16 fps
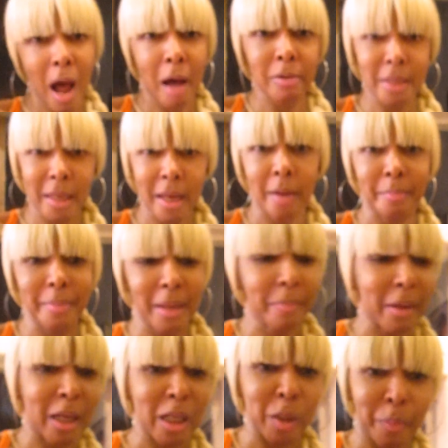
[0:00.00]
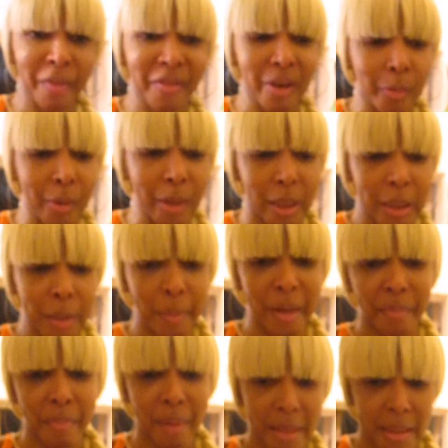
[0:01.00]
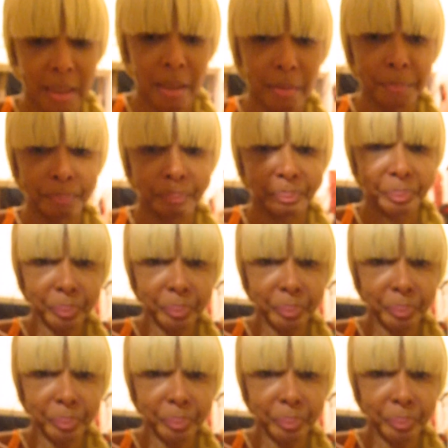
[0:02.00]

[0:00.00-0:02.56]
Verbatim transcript: I'll say I'm in like a sleep, and when I speak myself.